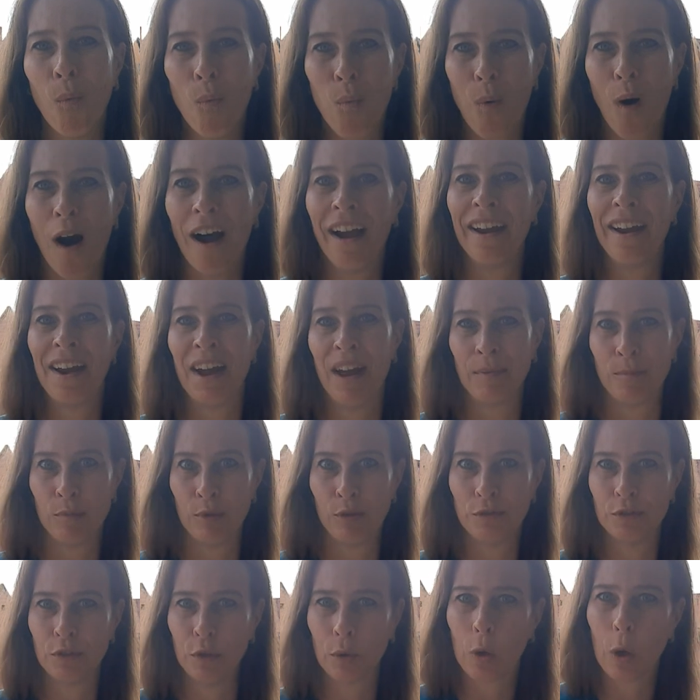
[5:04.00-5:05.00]
why not
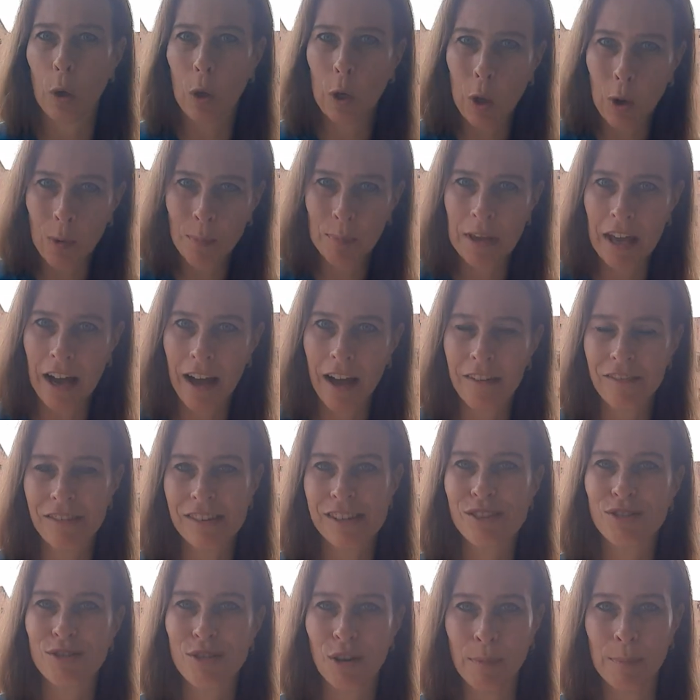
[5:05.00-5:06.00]
move to Colombia if
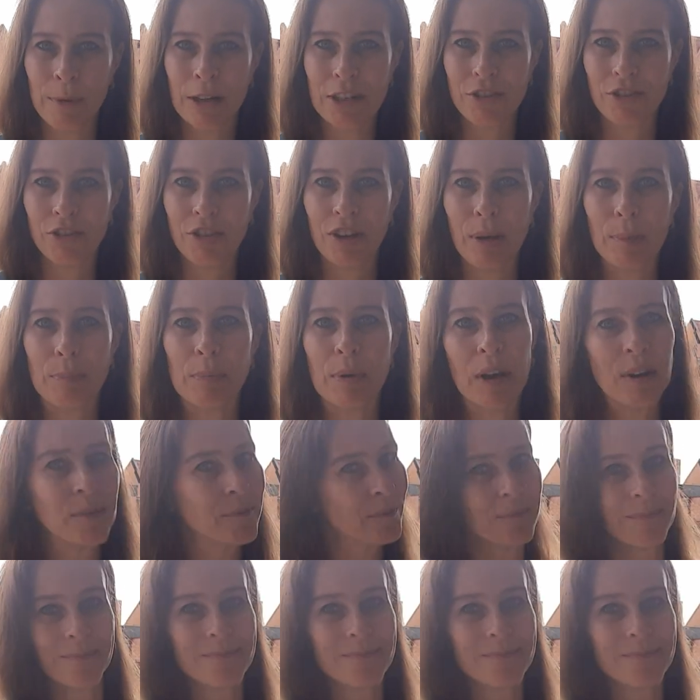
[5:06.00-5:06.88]
it's so much cheaper?